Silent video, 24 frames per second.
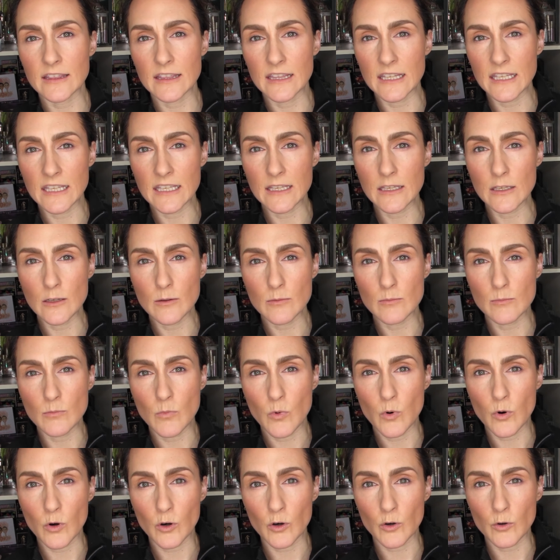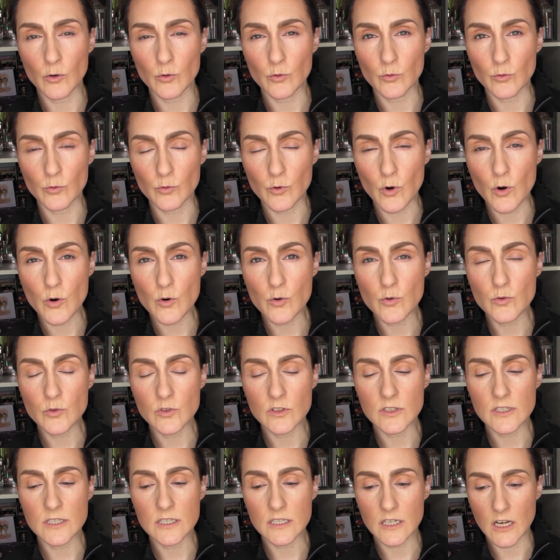the more
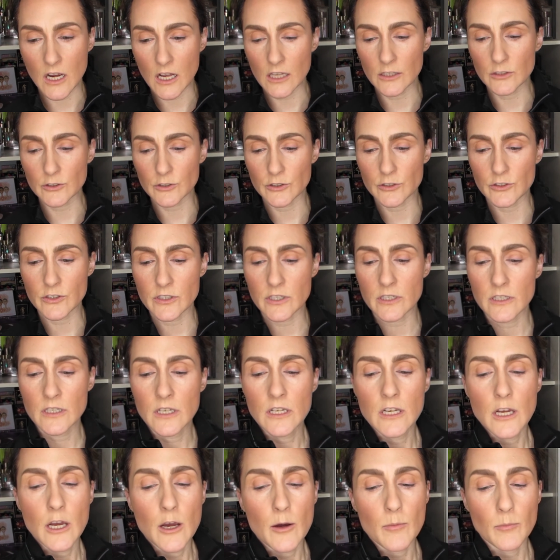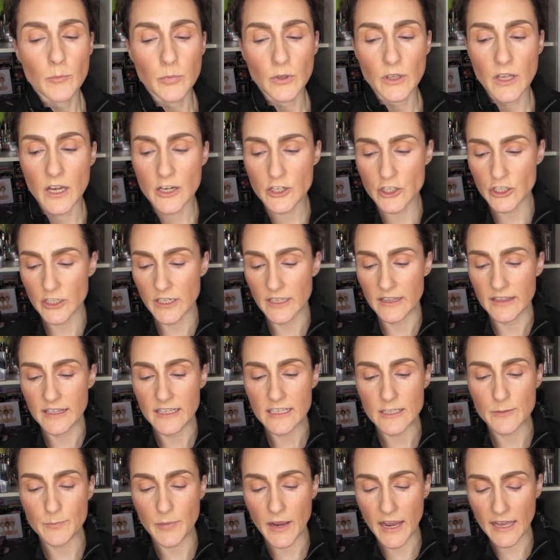rose-colored blush in
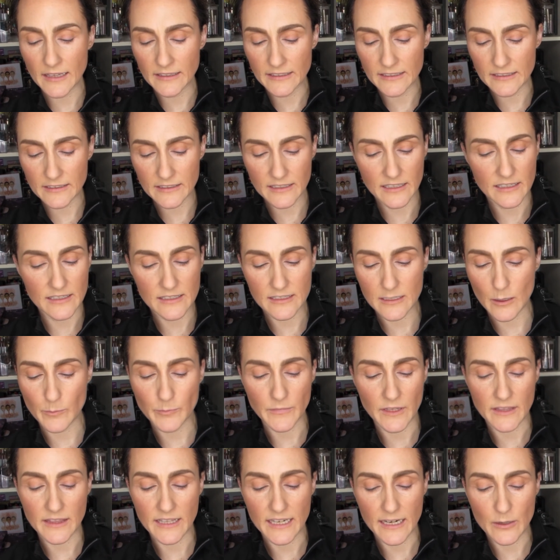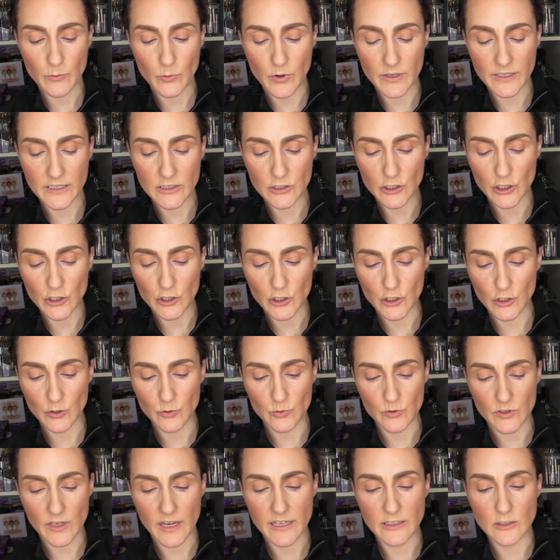this palette is something that I wanted to
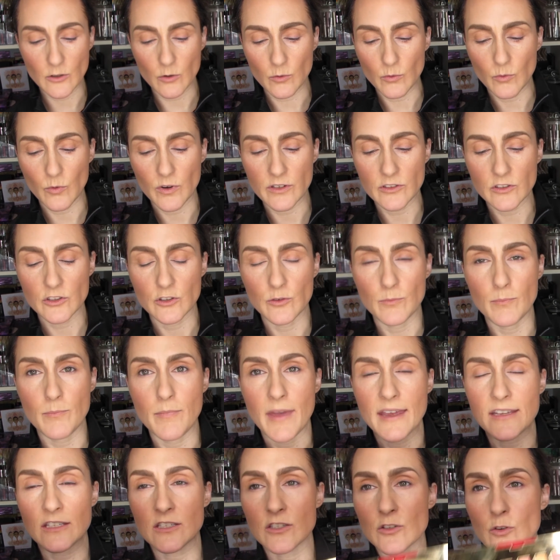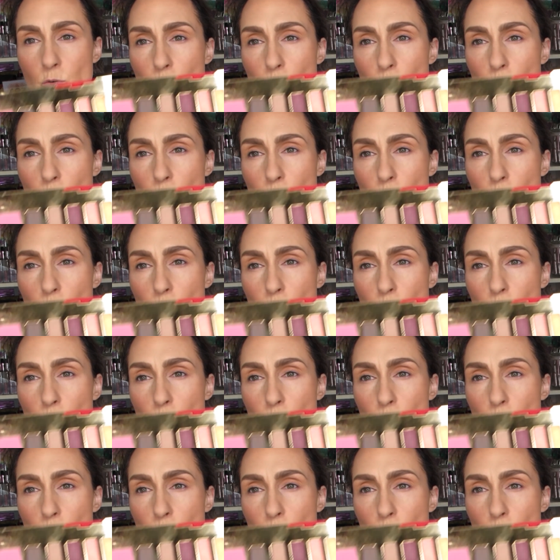use. I don't want to mess